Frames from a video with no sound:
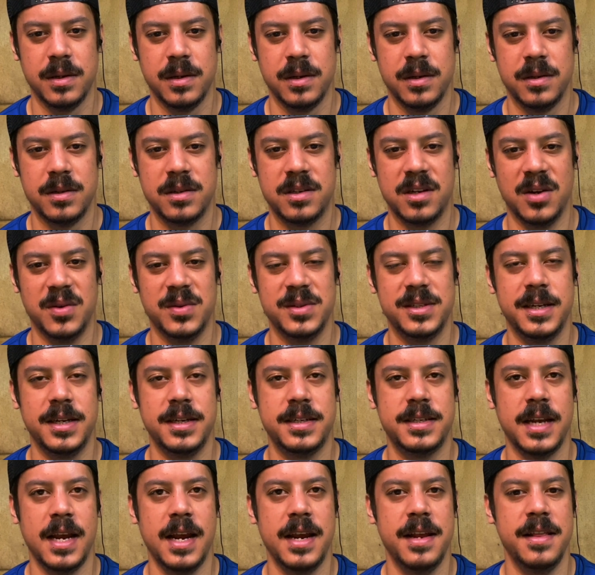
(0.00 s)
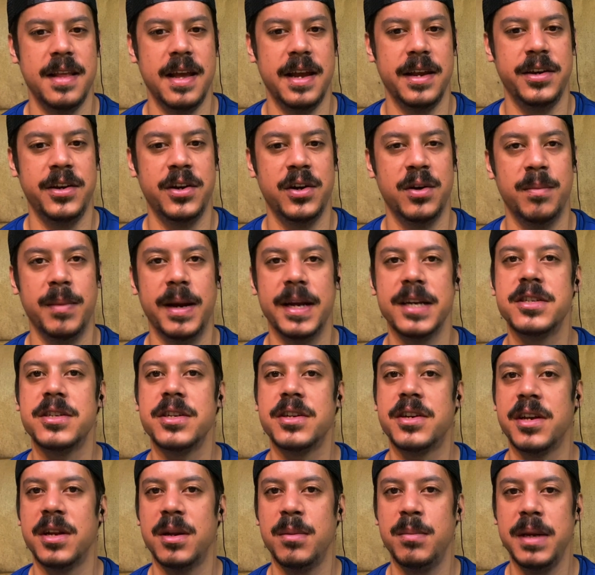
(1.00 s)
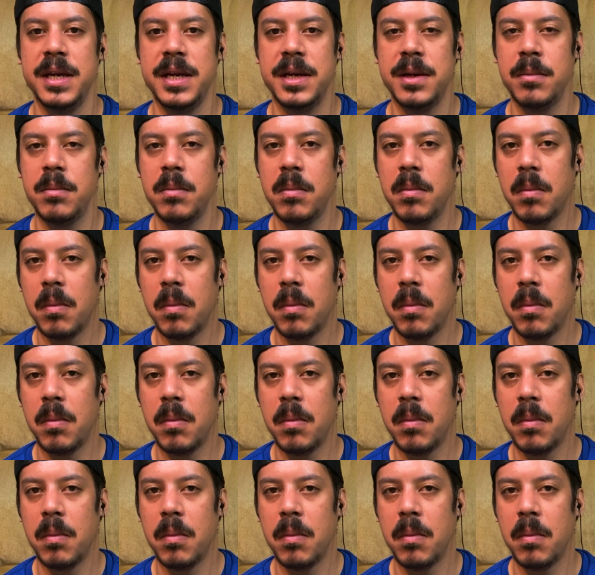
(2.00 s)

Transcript: So is he saying that Yurameshi could have beat him?